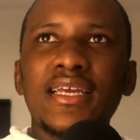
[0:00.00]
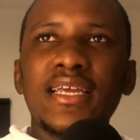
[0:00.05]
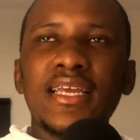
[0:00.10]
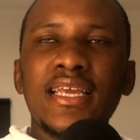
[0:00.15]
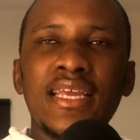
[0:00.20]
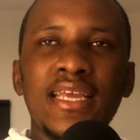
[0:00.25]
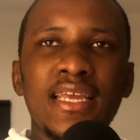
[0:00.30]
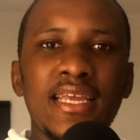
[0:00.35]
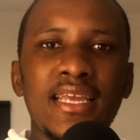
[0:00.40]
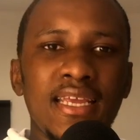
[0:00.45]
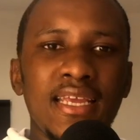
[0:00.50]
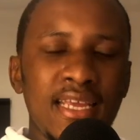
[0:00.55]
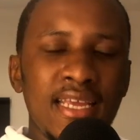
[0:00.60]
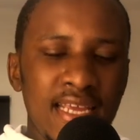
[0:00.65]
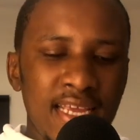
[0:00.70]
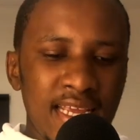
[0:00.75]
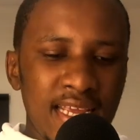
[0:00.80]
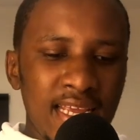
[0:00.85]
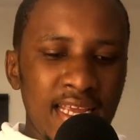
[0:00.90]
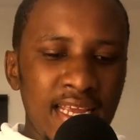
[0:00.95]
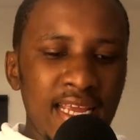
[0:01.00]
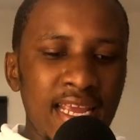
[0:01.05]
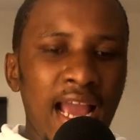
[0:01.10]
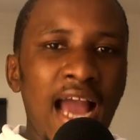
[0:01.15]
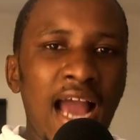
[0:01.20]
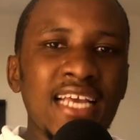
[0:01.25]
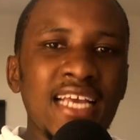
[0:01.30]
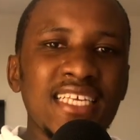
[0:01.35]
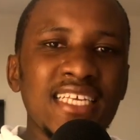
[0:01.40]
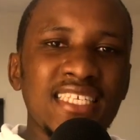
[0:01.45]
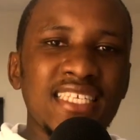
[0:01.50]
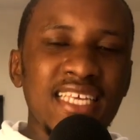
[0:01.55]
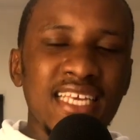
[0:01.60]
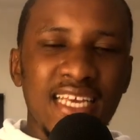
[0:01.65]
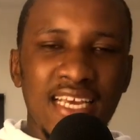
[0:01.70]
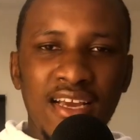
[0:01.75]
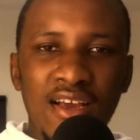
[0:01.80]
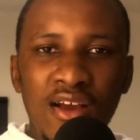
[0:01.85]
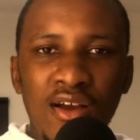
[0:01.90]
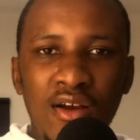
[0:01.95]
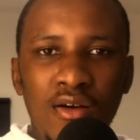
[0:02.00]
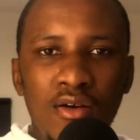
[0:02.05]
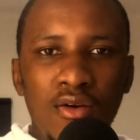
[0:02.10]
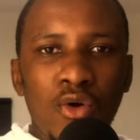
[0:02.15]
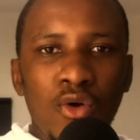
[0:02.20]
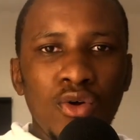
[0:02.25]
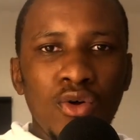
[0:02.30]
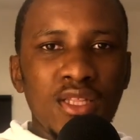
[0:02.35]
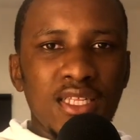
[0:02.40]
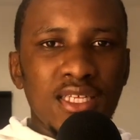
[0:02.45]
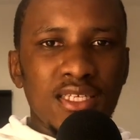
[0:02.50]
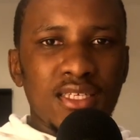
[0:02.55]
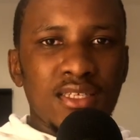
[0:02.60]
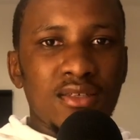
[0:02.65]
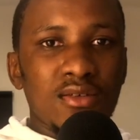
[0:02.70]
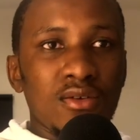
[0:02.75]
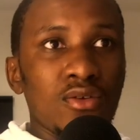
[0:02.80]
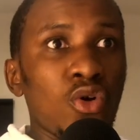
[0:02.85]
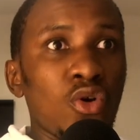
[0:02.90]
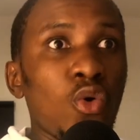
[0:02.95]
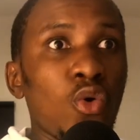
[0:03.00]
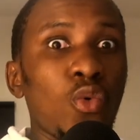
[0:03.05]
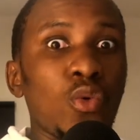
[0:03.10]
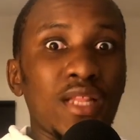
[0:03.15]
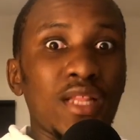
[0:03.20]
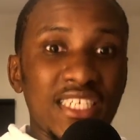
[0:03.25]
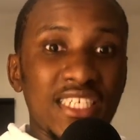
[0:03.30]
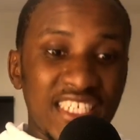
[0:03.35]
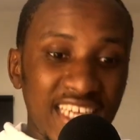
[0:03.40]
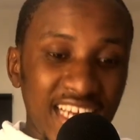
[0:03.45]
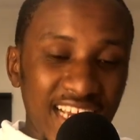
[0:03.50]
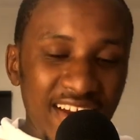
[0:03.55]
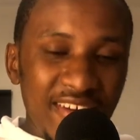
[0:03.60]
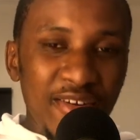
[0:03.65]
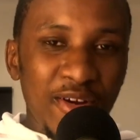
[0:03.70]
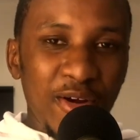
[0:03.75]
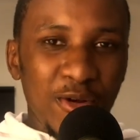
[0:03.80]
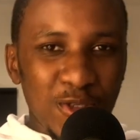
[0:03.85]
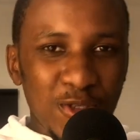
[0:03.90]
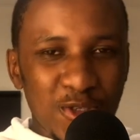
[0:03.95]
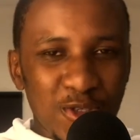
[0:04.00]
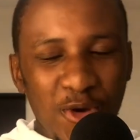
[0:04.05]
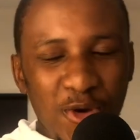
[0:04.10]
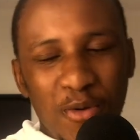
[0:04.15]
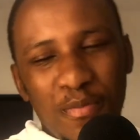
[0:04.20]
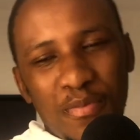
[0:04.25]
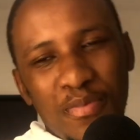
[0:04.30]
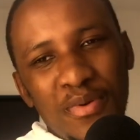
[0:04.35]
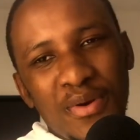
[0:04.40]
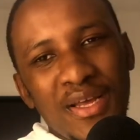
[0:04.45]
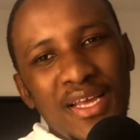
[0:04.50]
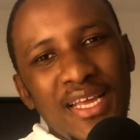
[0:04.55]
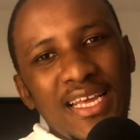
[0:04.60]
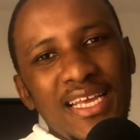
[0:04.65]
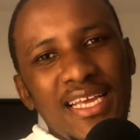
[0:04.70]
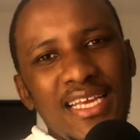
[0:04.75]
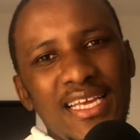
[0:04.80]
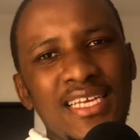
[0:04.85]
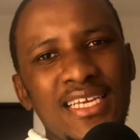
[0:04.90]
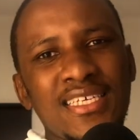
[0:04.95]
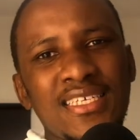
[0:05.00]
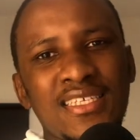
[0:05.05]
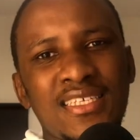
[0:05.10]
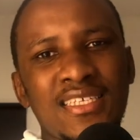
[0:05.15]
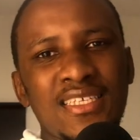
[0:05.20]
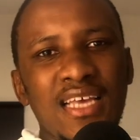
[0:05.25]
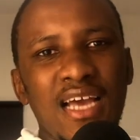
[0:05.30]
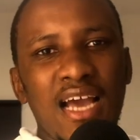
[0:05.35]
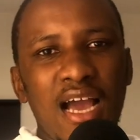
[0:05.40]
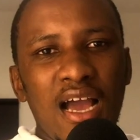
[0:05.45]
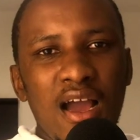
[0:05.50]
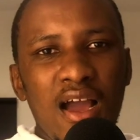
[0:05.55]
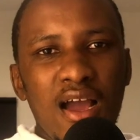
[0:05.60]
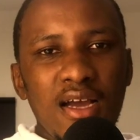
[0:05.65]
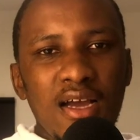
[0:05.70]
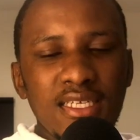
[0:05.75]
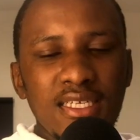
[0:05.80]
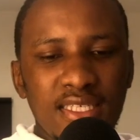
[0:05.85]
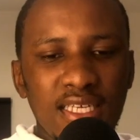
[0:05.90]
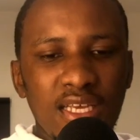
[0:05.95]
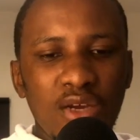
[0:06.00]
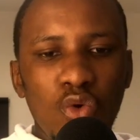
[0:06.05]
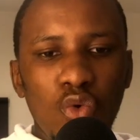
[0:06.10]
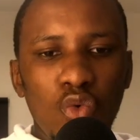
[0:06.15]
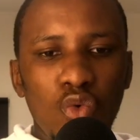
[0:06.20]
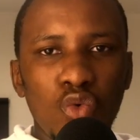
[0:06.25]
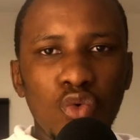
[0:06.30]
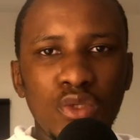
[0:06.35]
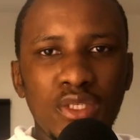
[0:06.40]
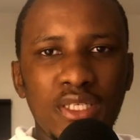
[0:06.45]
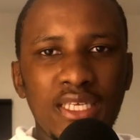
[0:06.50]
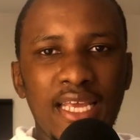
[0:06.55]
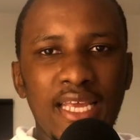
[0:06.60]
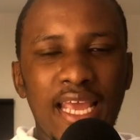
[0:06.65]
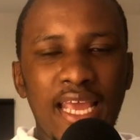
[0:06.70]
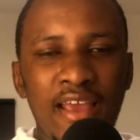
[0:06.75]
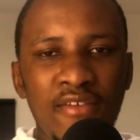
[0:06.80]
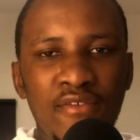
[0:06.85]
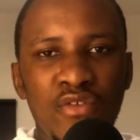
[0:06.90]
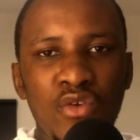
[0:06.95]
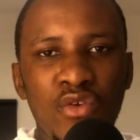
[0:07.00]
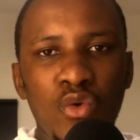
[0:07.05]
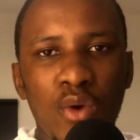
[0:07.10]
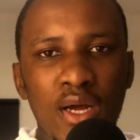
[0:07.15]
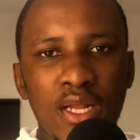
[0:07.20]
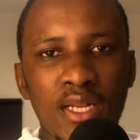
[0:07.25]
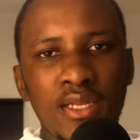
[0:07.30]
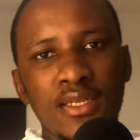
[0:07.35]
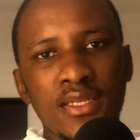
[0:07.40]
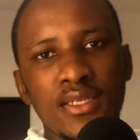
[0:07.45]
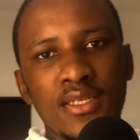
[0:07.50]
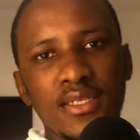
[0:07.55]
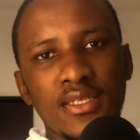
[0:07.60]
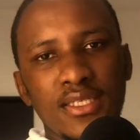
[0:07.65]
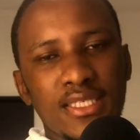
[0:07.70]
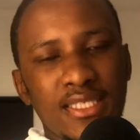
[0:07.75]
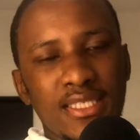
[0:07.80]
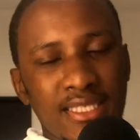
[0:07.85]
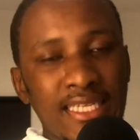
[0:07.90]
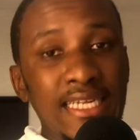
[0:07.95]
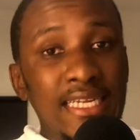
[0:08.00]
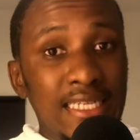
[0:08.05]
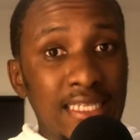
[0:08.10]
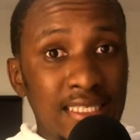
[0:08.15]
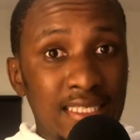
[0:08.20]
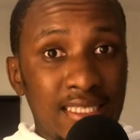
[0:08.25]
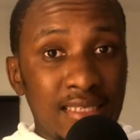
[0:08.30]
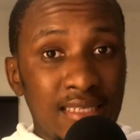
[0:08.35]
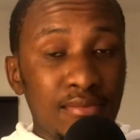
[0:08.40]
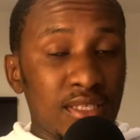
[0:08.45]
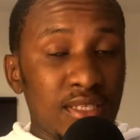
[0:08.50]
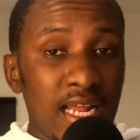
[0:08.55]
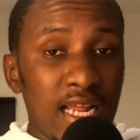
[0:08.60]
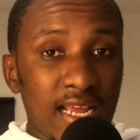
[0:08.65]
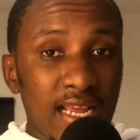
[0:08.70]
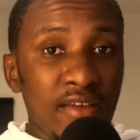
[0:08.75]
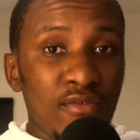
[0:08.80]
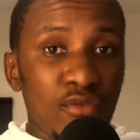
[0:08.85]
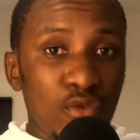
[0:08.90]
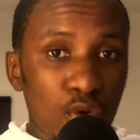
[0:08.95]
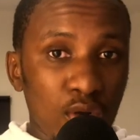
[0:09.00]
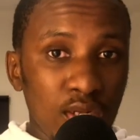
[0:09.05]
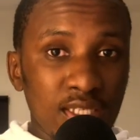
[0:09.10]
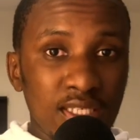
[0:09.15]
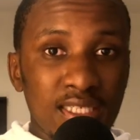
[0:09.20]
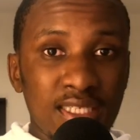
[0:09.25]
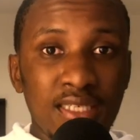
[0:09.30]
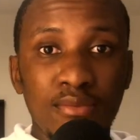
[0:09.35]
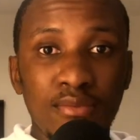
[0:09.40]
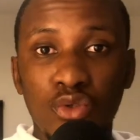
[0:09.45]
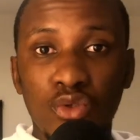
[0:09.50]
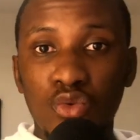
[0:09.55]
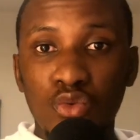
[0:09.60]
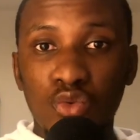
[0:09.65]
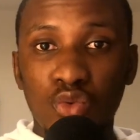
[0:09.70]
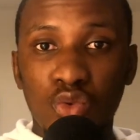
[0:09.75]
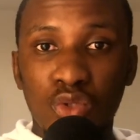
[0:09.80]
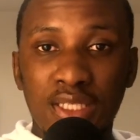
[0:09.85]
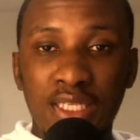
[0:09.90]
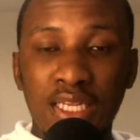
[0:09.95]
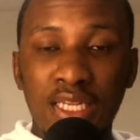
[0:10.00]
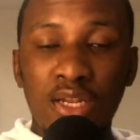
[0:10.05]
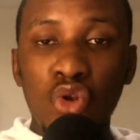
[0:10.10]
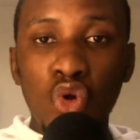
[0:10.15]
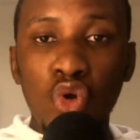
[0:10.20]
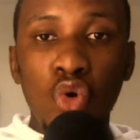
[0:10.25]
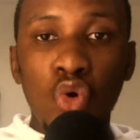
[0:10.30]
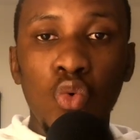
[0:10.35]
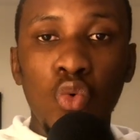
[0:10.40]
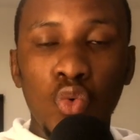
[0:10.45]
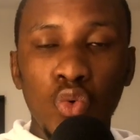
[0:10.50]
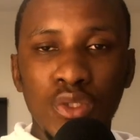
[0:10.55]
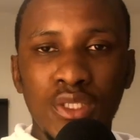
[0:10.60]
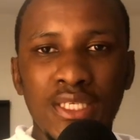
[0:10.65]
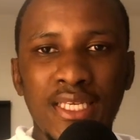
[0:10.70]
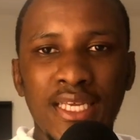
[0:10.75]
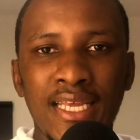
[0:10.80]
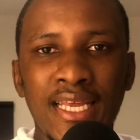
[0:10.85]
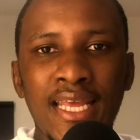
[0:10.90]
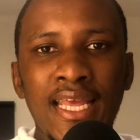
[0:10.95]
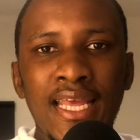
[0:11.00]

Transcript: icing on this, no, the cherry on top is thing ukuthi everyone, still seems like everyone seems to still know ukuthi